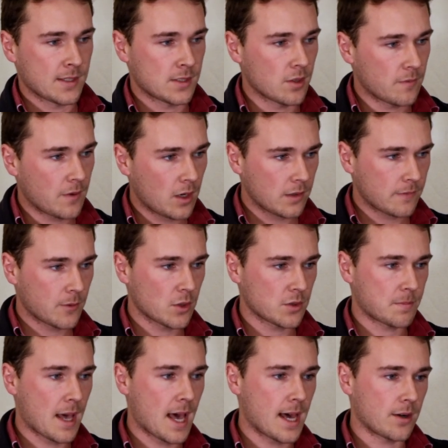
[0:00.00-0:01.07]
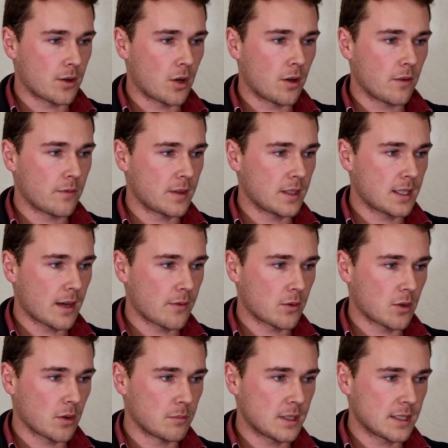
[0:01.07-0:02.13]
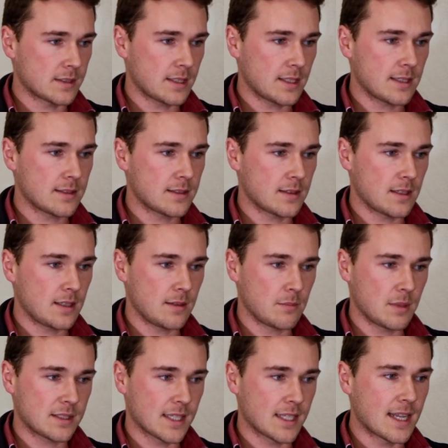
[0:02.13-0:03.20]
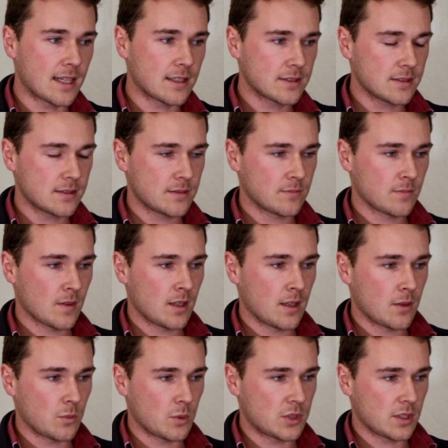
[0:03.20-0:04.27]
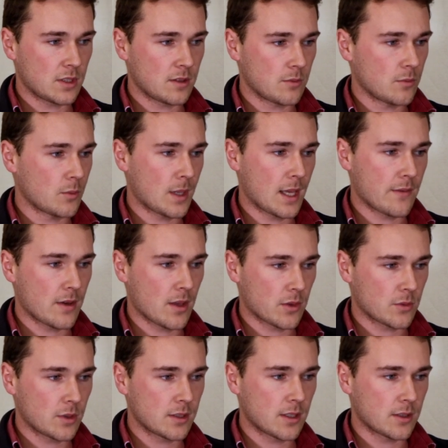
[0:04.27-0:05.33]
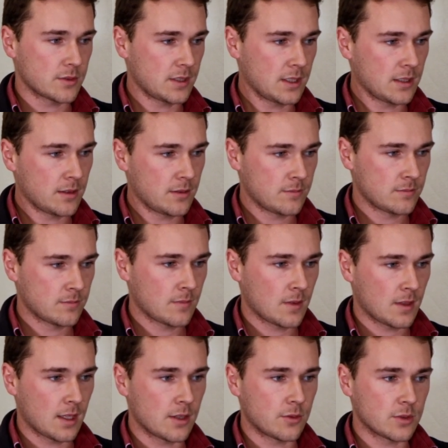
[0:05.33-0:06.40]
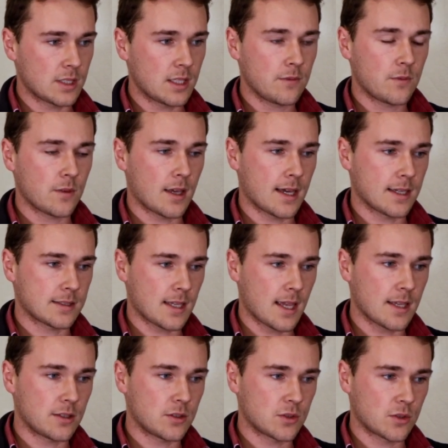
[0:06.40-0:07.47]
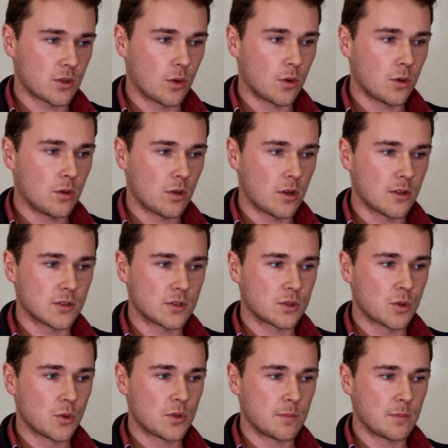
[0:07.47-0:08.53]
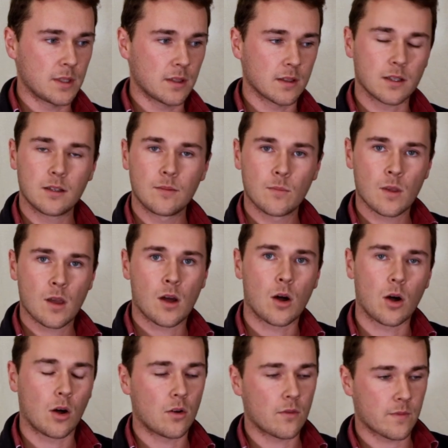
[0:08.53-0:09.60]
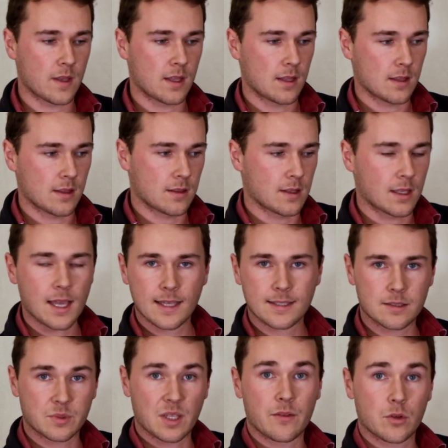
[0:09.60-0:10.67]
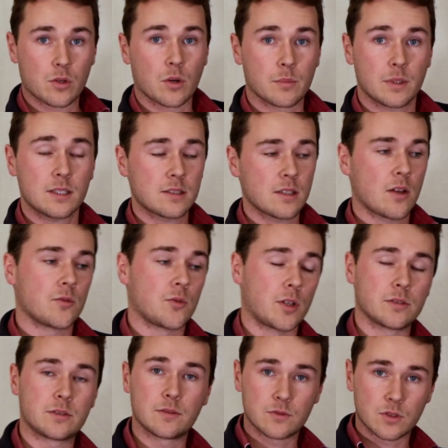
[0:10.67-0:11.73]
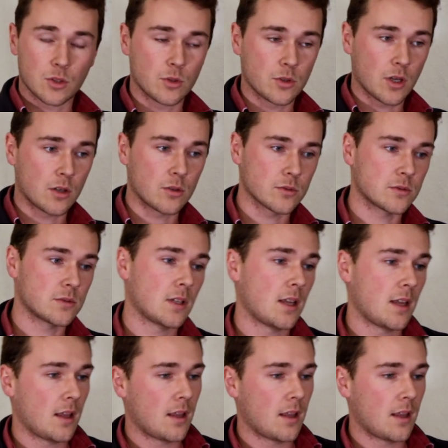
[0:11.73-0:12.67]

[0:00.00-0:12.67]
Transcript: So the very first part of the cover crop mix is the mix analysis, which we have our 3 goals here, and it will give us a score on the suitability of the custom cover crop mix relative to your goals.